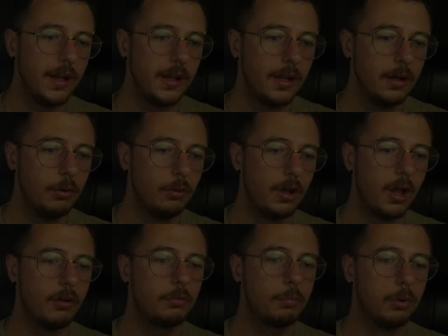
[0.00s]
here we
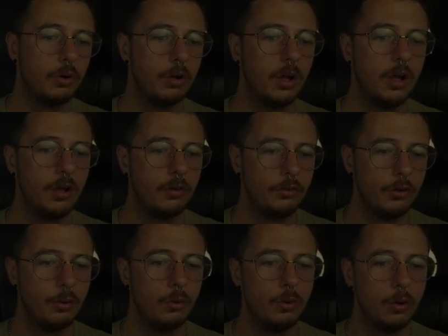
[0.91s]
have put
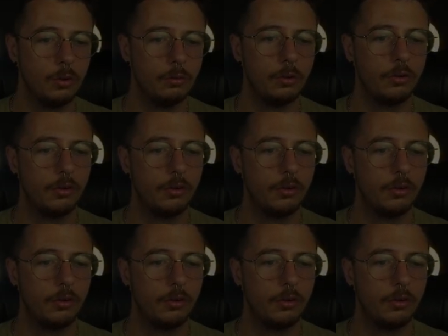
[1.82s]
200